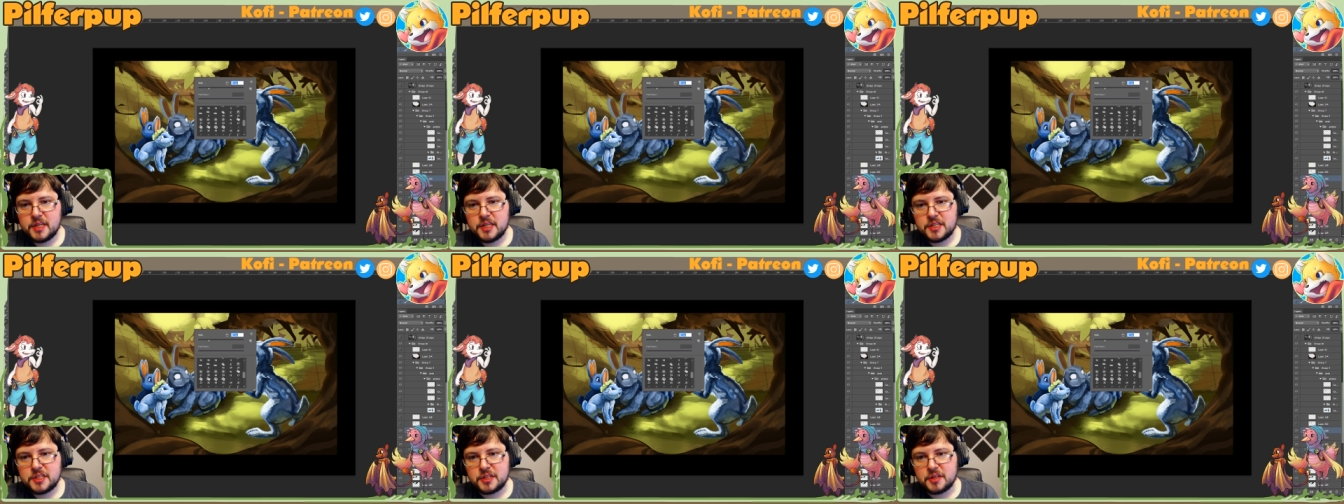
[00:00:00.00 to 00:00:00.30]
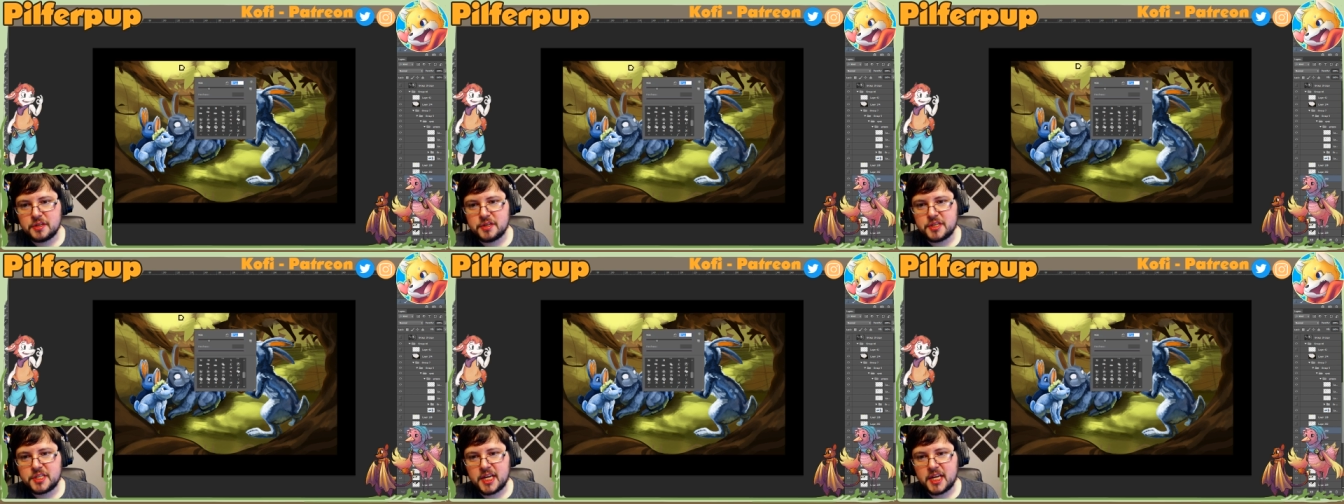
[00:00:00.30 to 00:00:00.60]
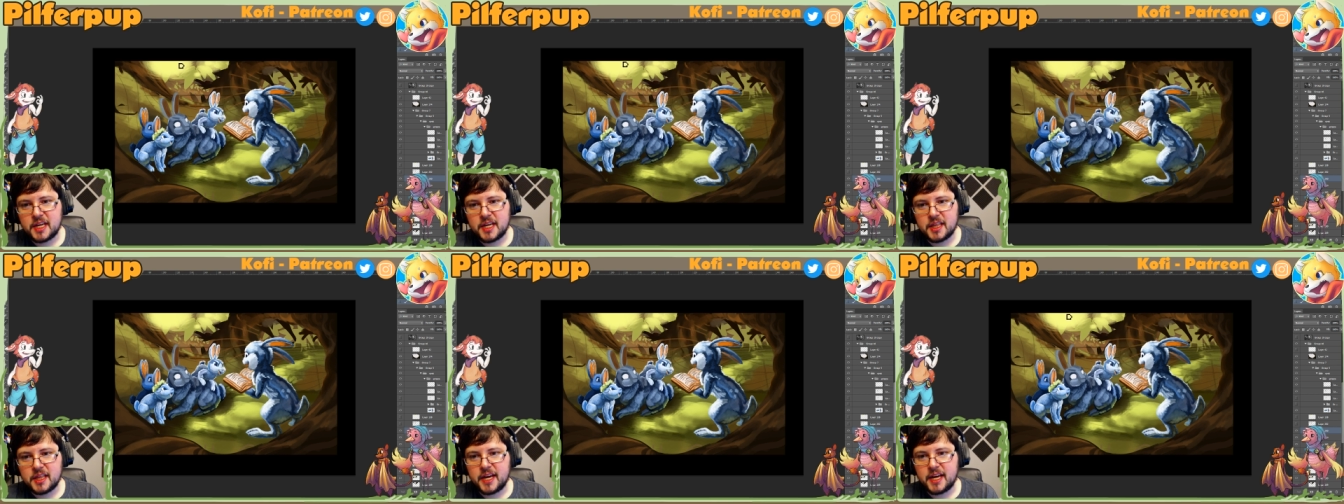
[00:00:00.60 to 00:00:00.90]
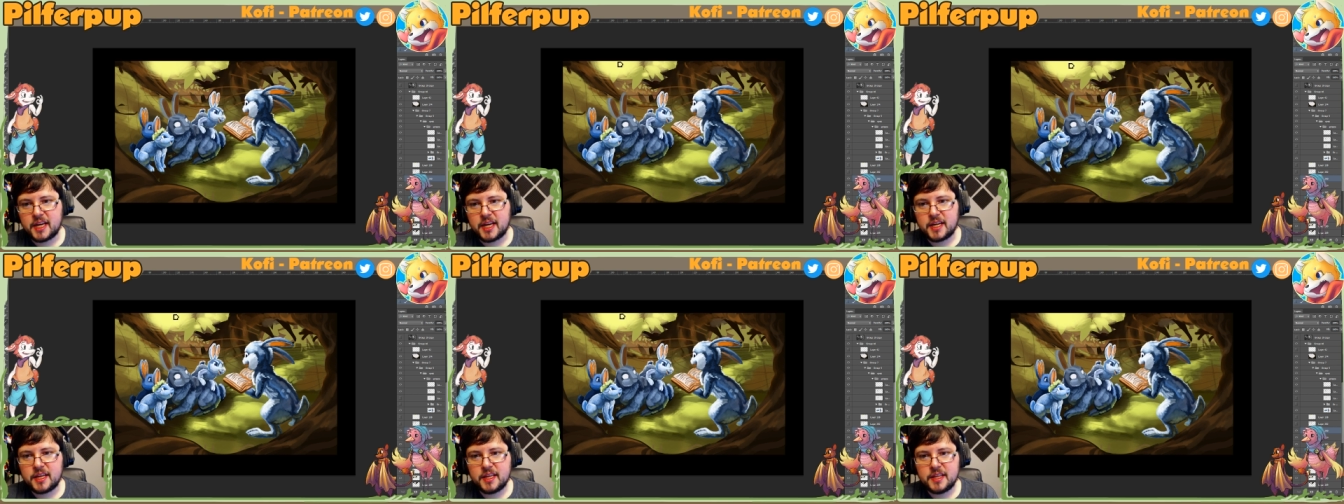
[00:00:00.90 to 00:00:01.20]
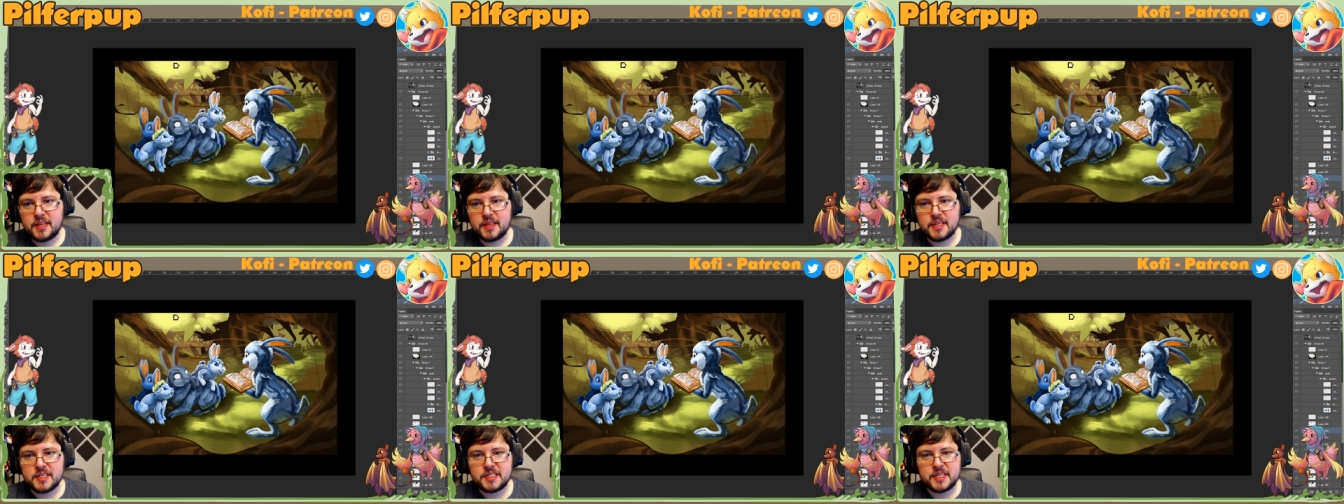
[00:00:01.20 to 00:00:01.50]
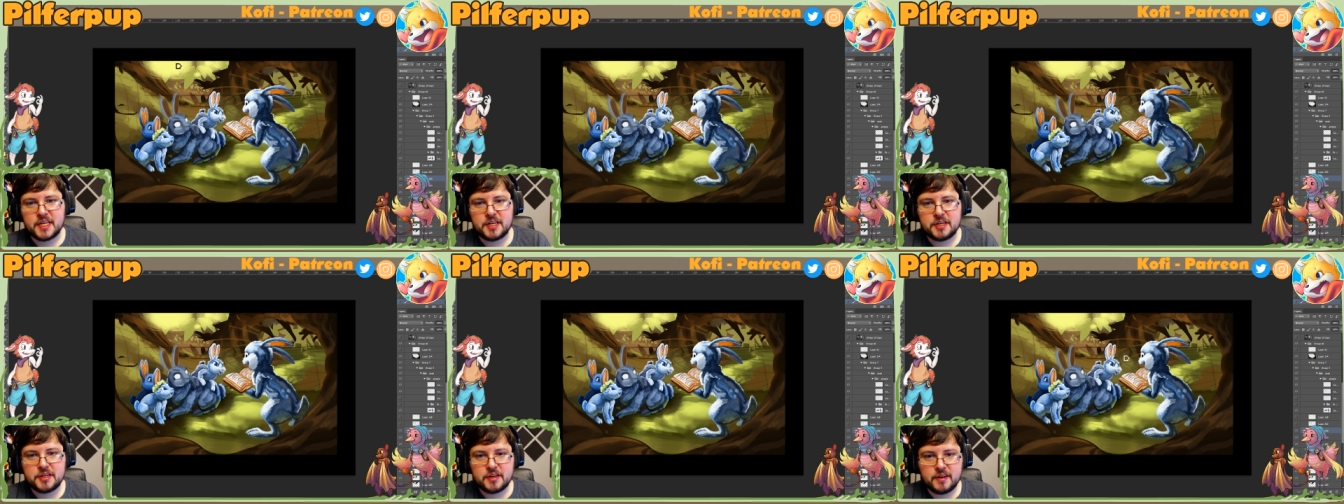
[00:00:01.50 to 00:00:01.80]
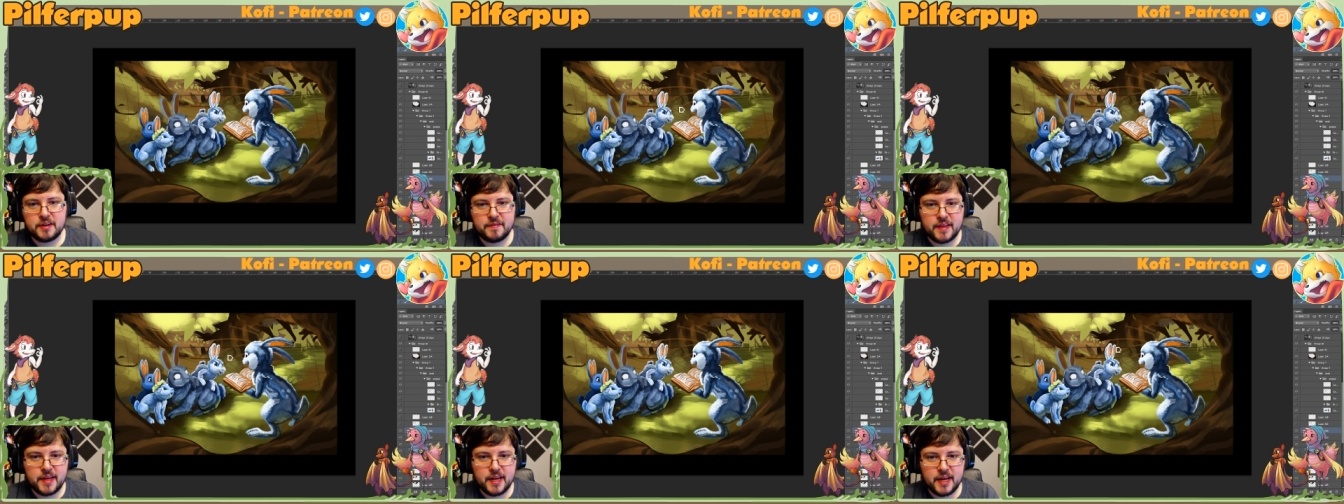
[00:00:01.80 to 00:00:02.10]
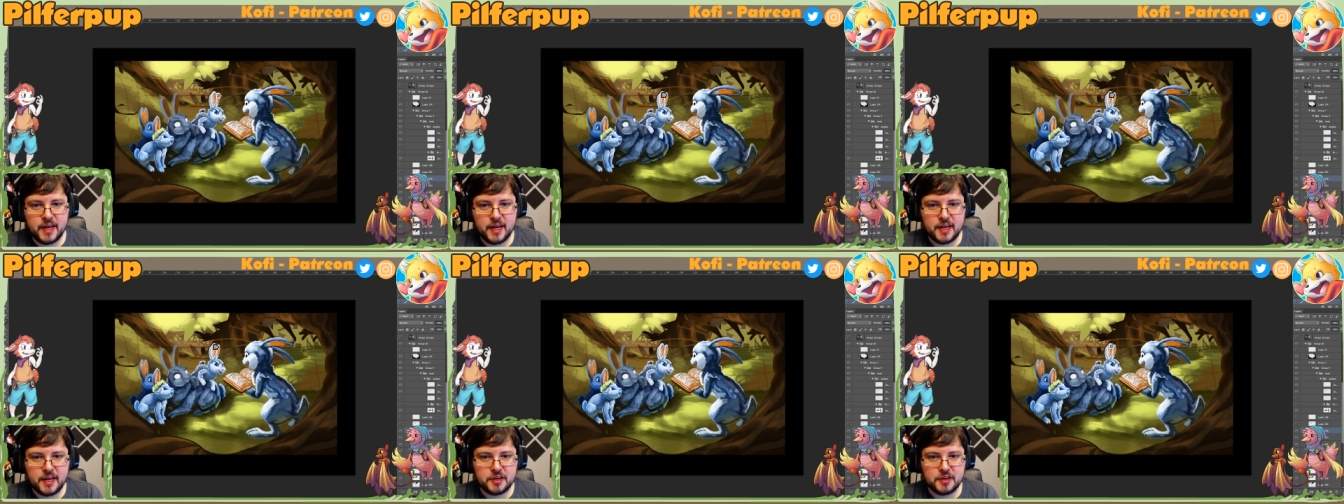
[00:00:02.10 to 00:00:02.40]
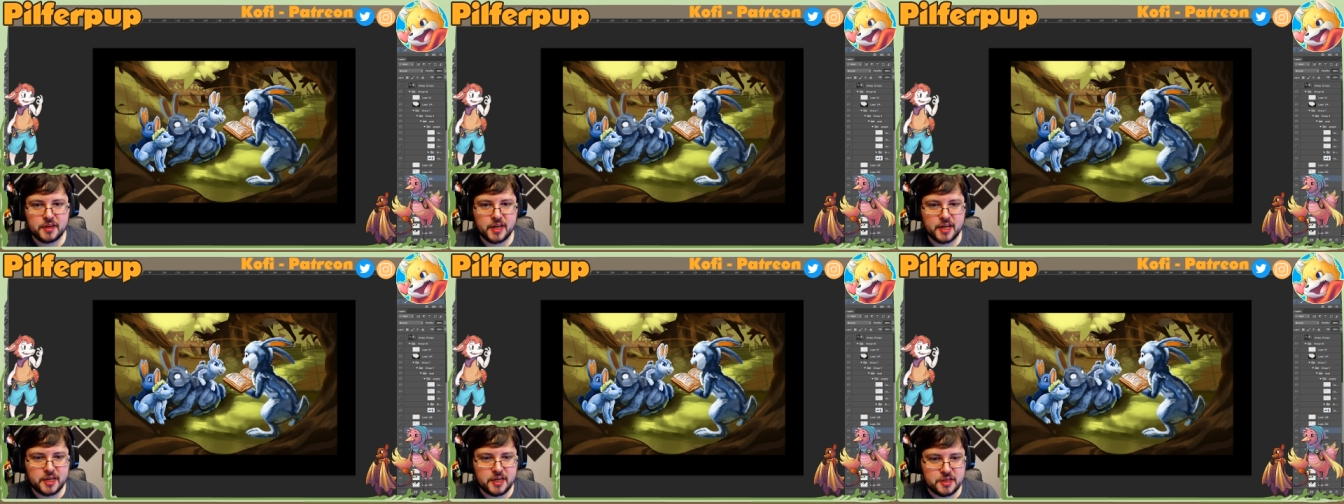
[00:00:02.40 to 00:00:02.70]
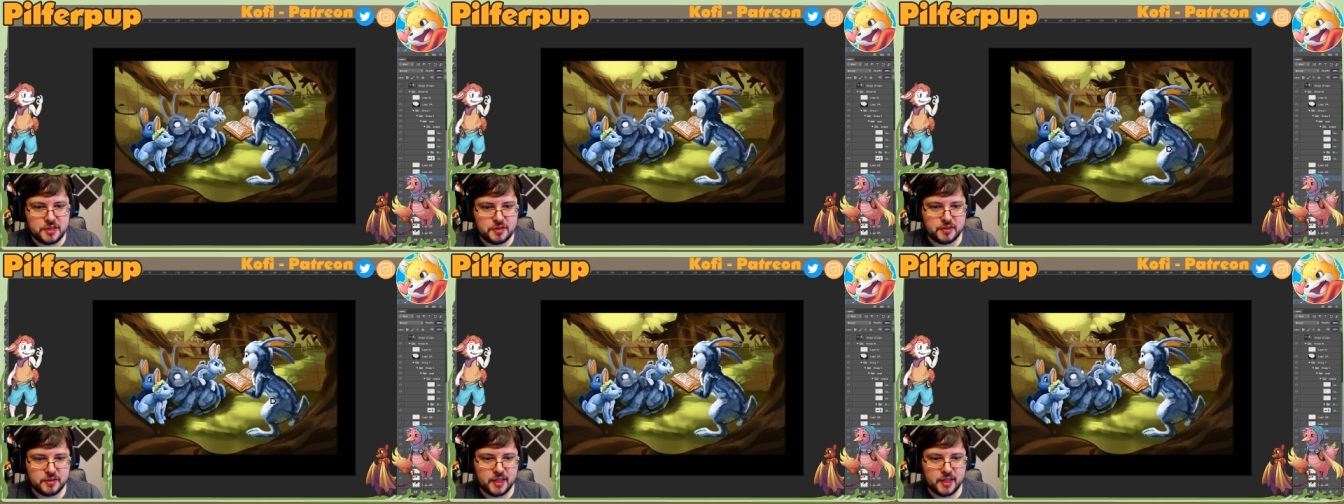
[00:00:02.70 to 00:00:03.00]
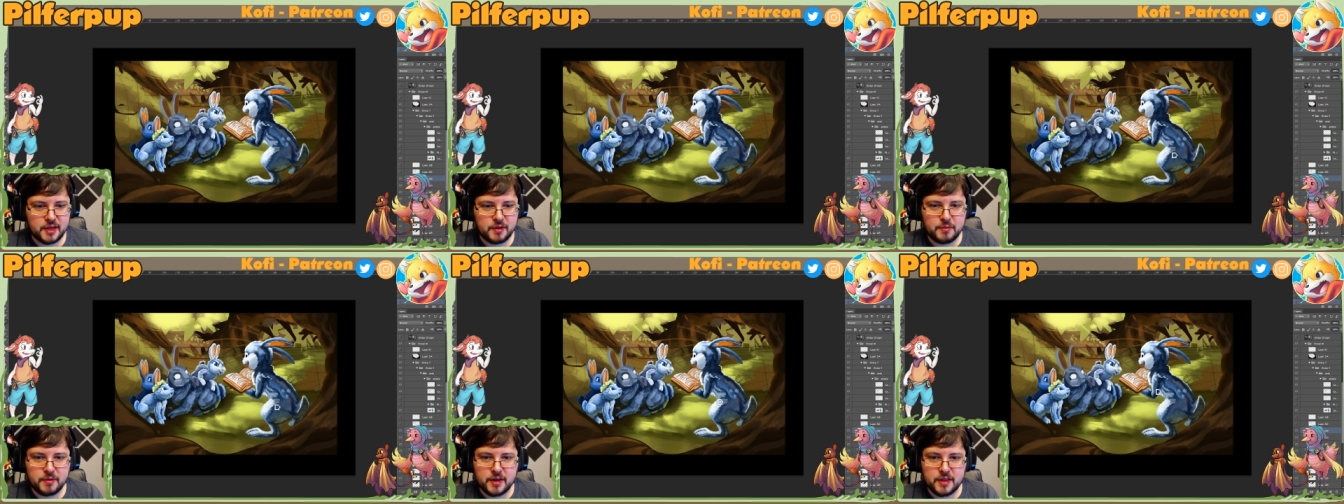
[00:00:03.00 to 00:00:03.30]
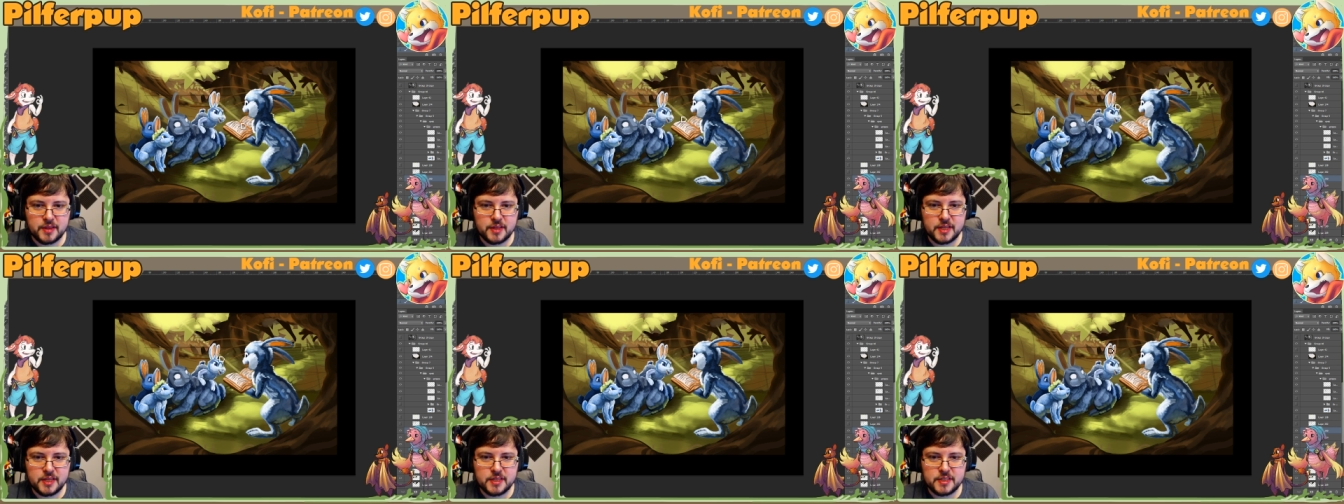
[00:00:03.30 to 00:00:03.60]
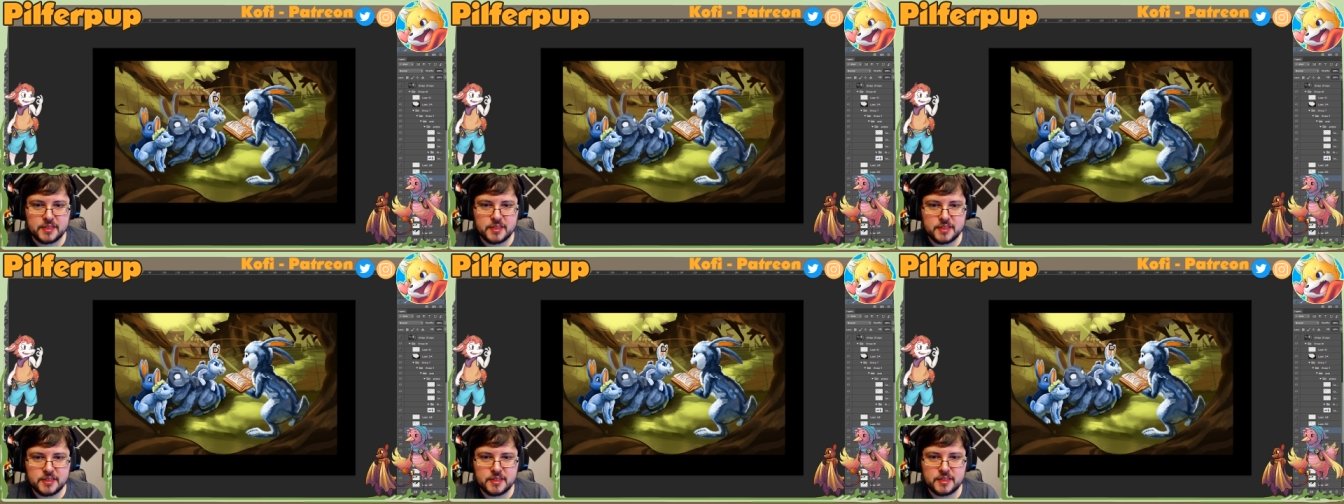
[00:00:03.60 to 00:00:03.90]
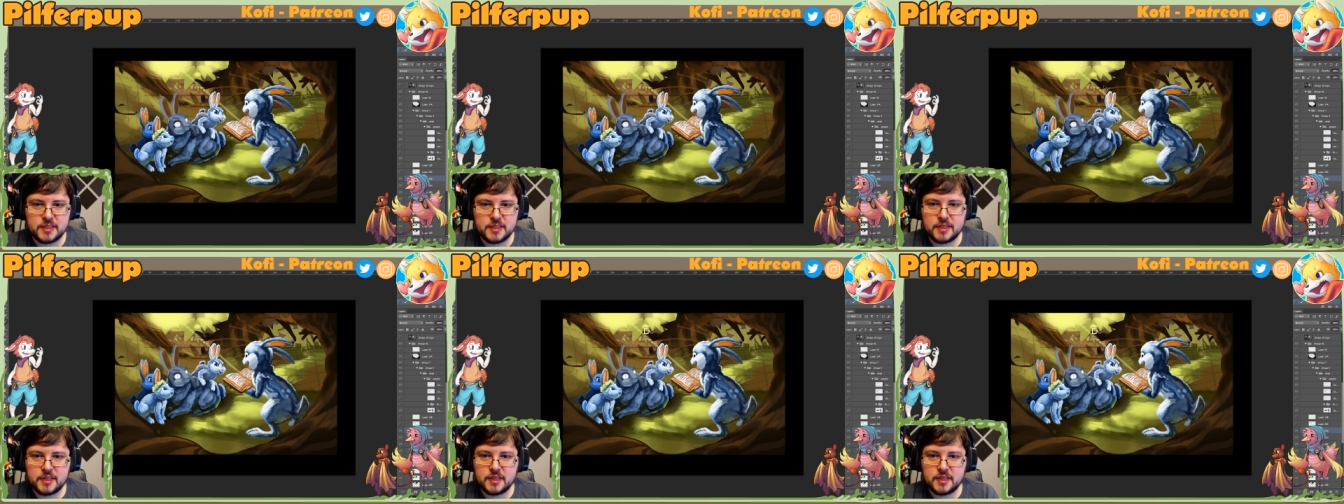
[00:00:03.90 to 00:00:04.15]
So you take like the center of that and you kind of do like one of these.